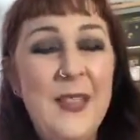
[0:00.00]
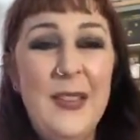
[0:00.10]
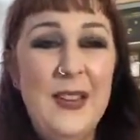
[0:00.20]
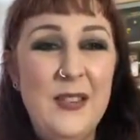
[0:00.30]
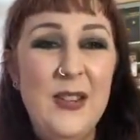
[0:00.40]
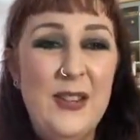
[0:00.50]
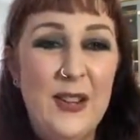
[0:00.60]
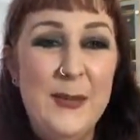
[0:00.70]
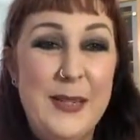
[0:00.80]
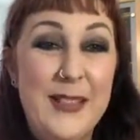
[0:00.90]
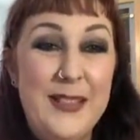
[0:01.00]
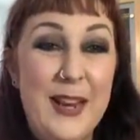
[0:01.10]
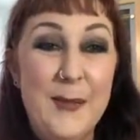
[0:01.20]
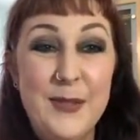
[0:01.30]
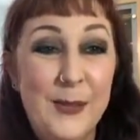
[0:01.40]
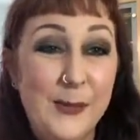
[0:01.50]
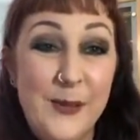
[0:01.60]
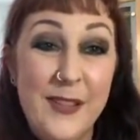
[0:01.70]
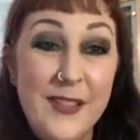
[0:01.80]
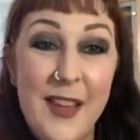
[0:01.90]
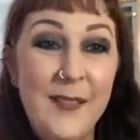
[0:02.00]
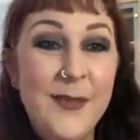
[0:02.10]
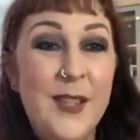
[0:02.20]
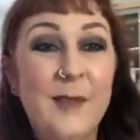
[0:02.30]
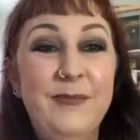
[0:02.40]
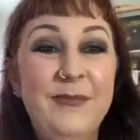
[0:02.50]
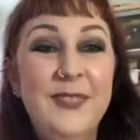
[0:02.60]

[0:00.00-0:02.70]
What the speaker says: That usually took me a little time because there was less count. So